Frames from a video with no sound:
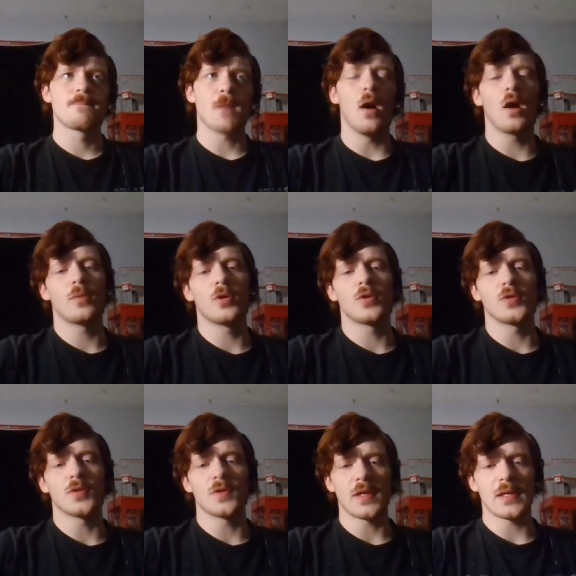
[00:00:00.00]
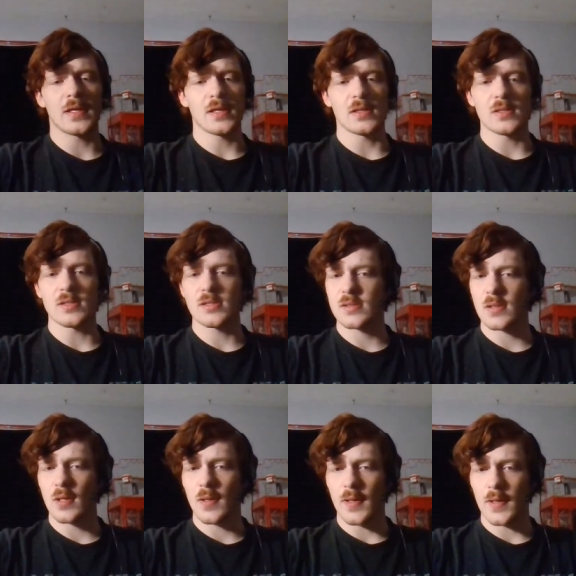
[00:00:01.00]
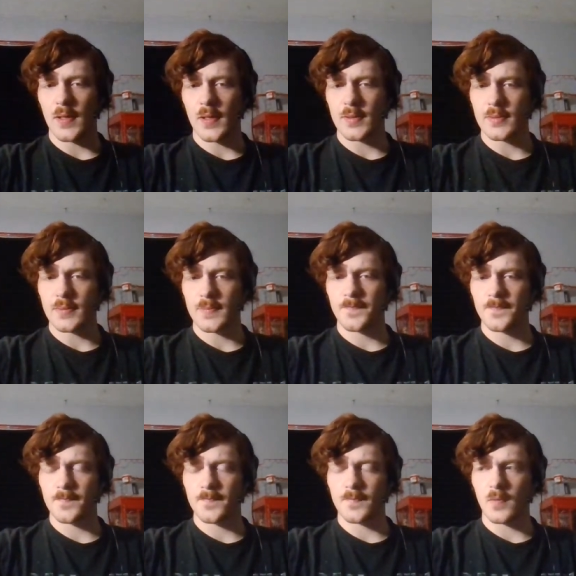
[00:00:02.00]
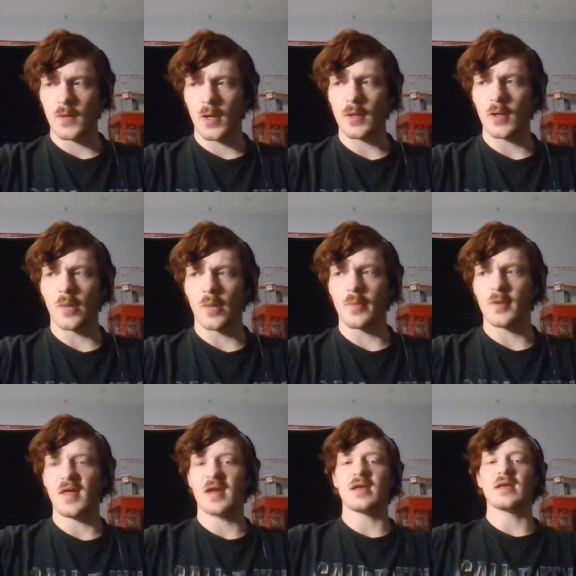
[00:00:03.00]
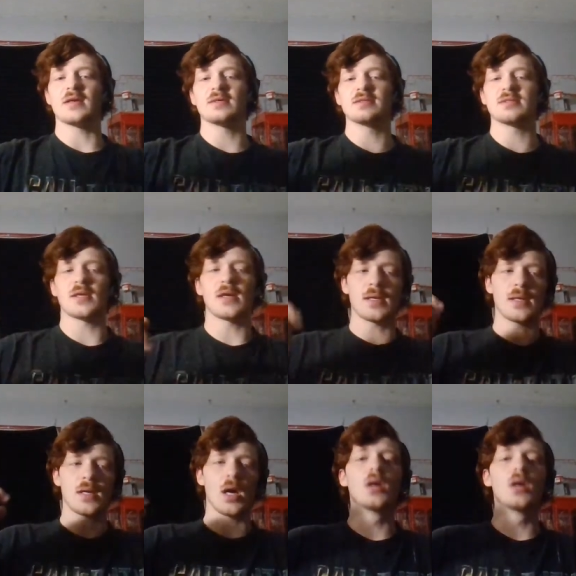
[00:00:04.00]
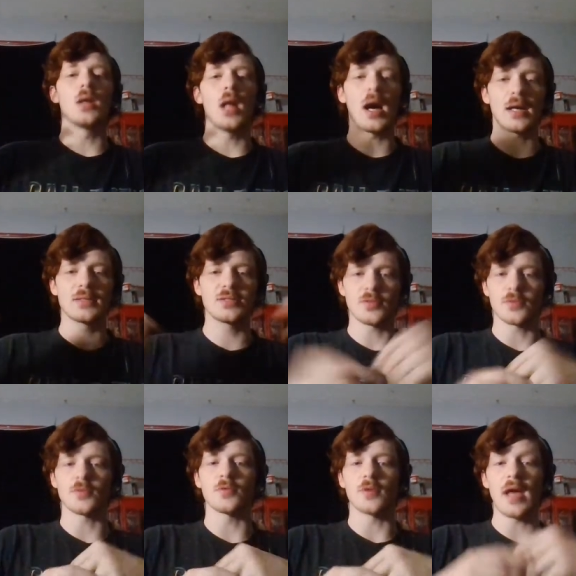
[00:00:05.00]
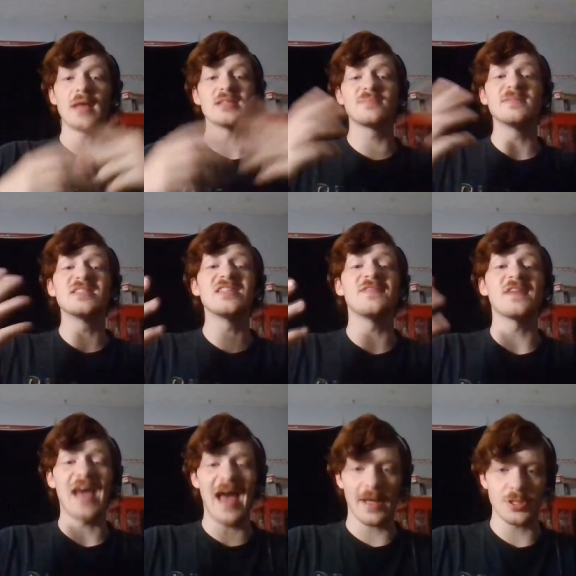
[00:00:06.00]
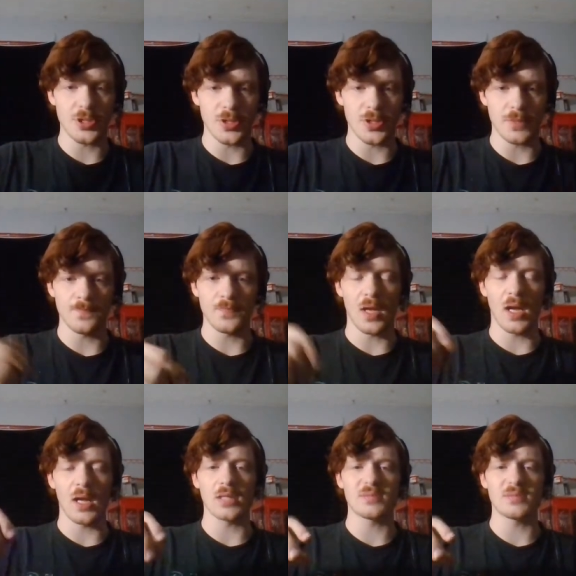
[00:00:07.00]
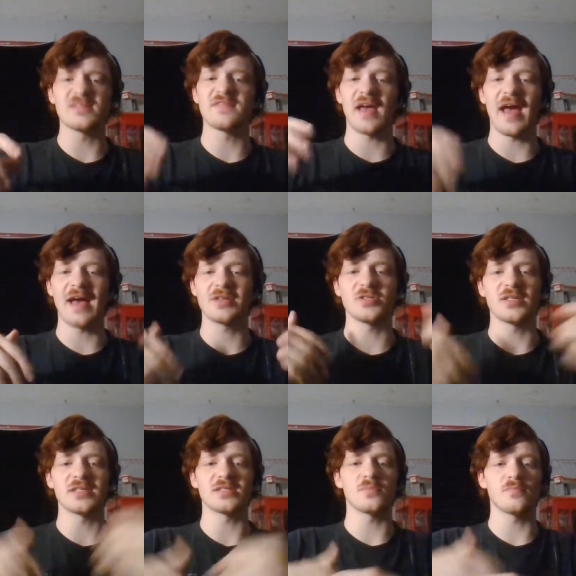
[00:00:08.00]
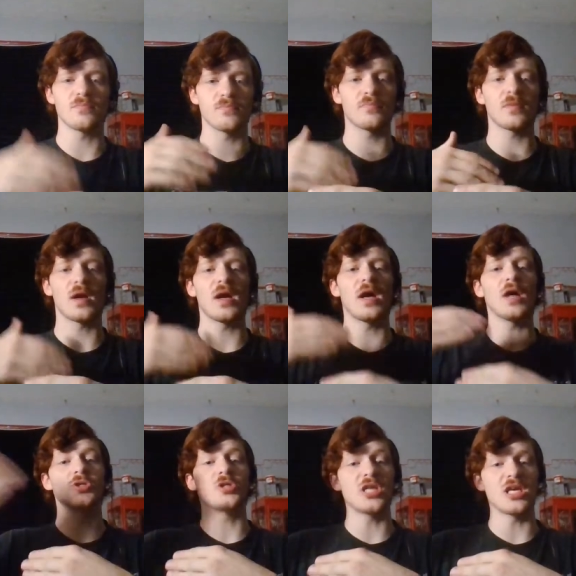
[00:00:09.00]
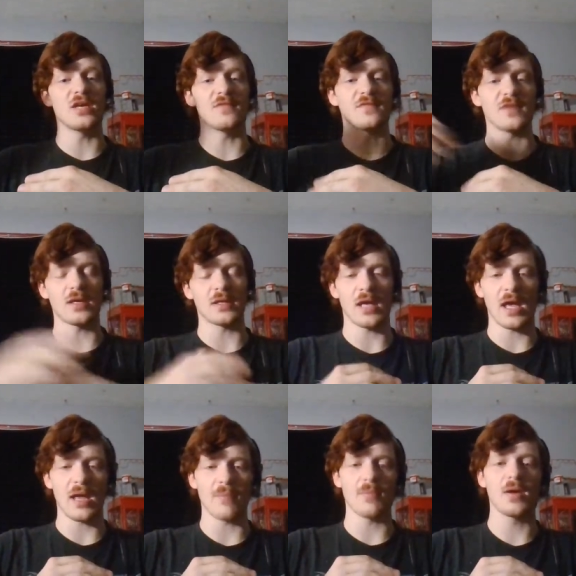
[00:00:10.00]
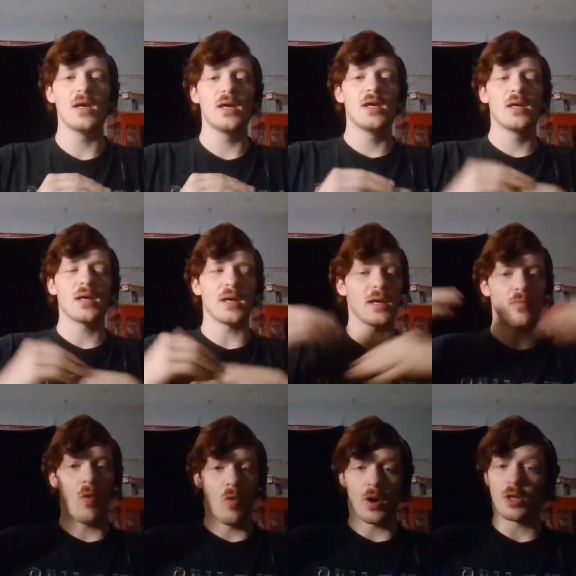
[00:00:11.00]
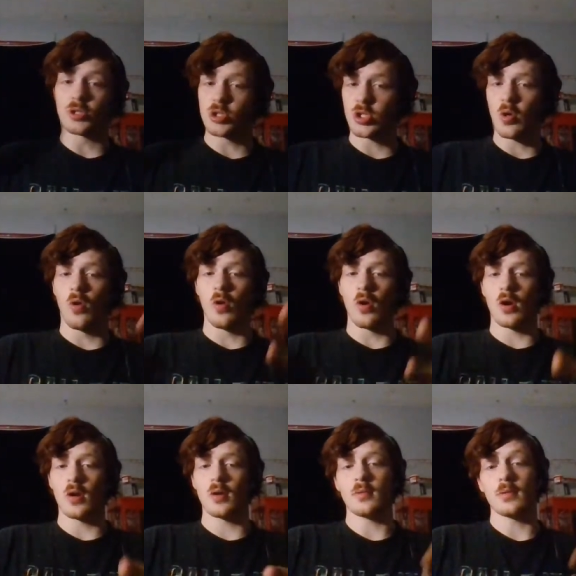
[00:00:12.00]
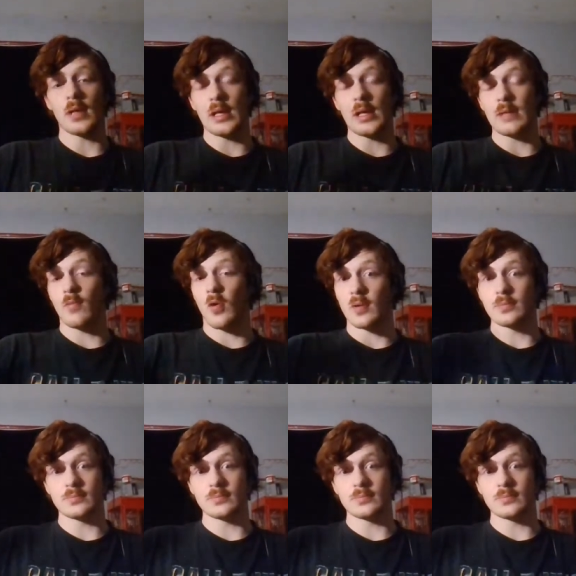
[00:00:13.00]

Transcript: armor that is uh, regarding armor that is uh, unlocked through a specific action, uh, a specific action that is uh, achieved in game, uh, or ach- or uh, more